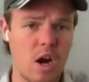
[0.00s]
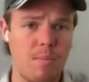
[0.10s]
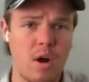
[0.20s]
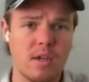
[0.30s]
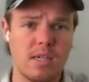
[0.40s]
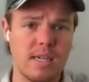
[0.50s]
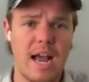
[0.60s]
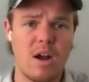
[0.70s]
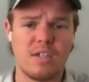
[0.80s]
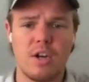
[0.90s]
process and
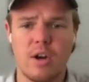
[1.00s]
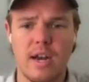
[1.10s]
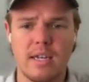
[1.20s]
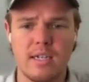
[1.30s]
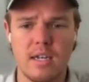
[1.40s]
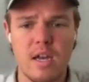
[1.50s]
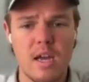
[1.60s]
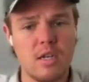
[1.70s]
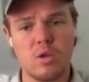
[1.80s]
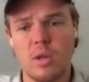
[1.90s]
how it's interconnected.
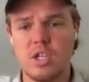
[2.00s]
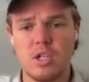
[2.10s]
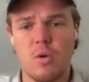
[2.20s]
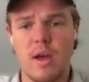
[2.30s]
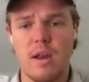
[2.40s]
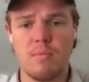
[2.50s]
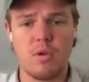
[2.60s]
So let's just go ahead and put in the